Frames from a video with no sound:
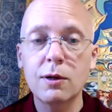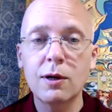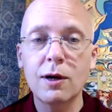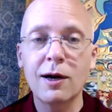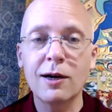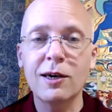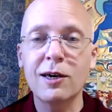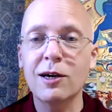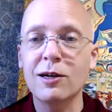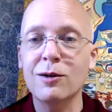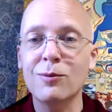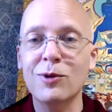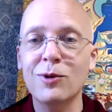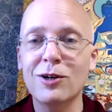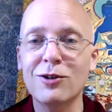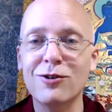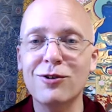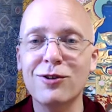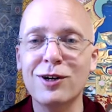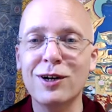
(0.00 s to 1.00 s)
I can't
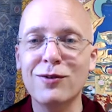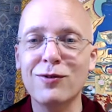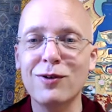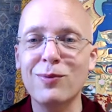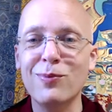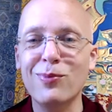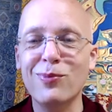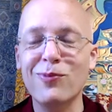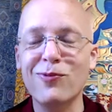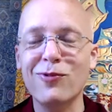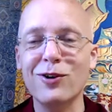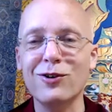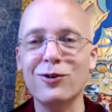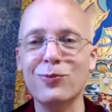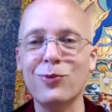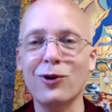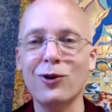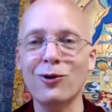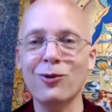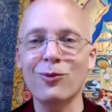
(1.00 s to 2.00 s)
imagine that every French
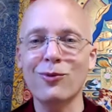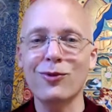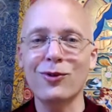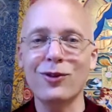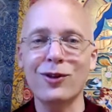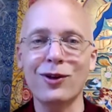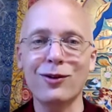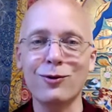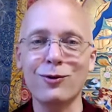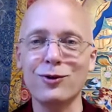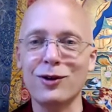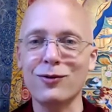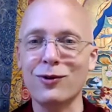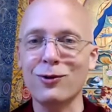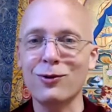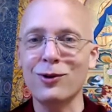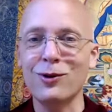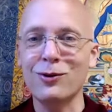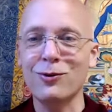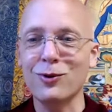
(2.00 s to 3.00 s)
poem that was ever
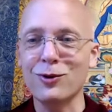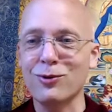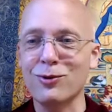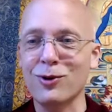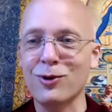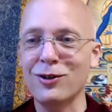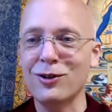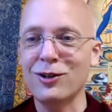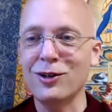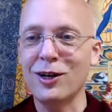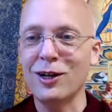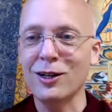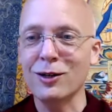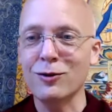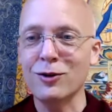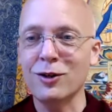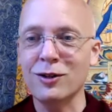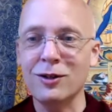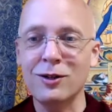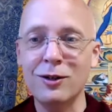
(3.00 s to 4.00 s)
written was written in
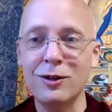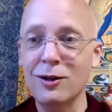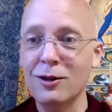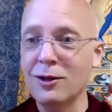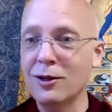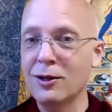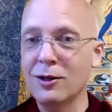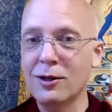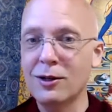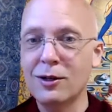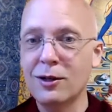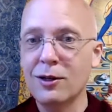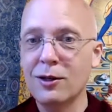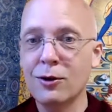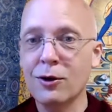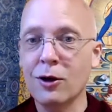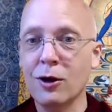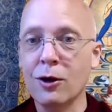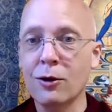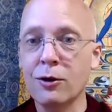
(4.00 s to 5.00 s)
Alexandrine.
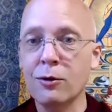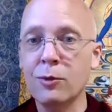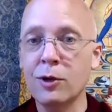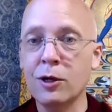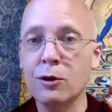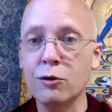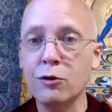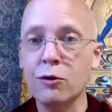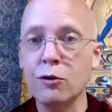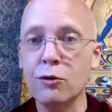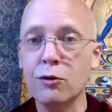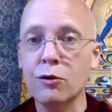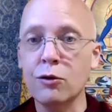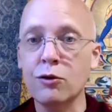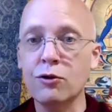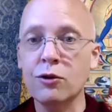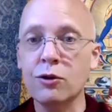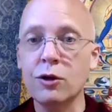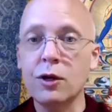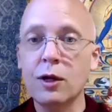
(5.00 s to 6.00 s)
There are other meters, and so you
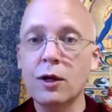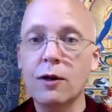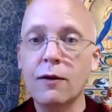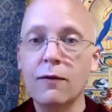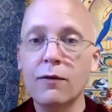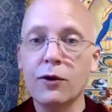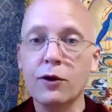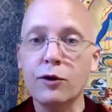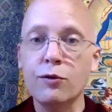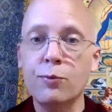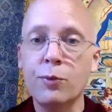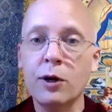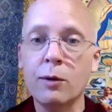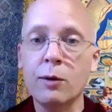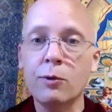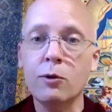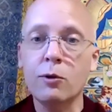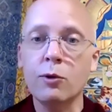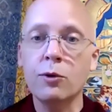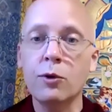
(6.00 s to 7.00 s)
should
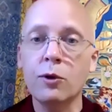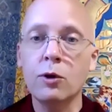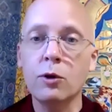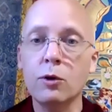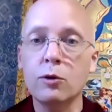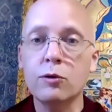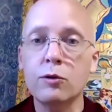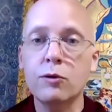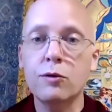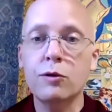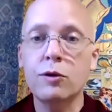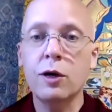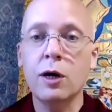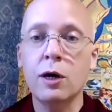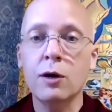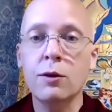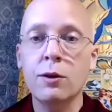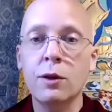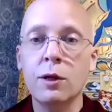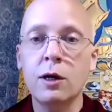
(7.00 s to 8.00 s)
experiment with those and see
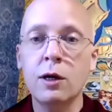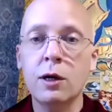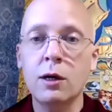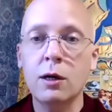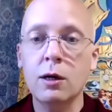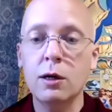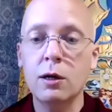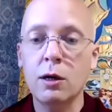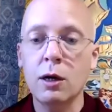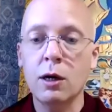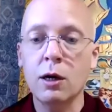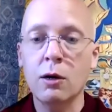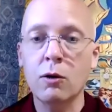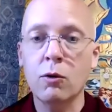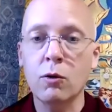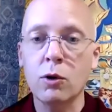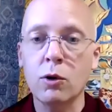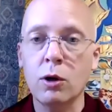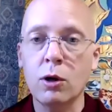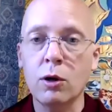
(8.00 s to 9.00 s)
how they uh,
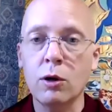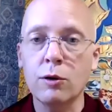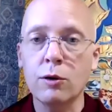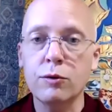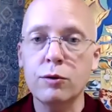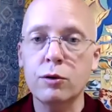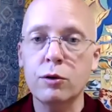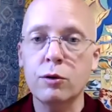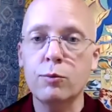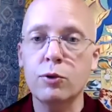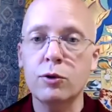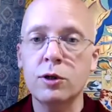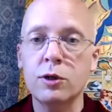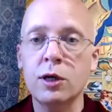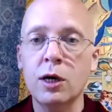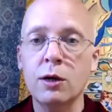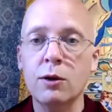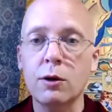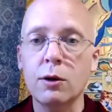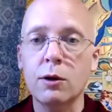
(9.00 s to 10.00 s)
were also put
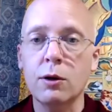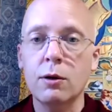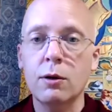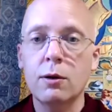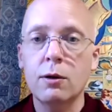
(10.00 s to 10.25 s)
together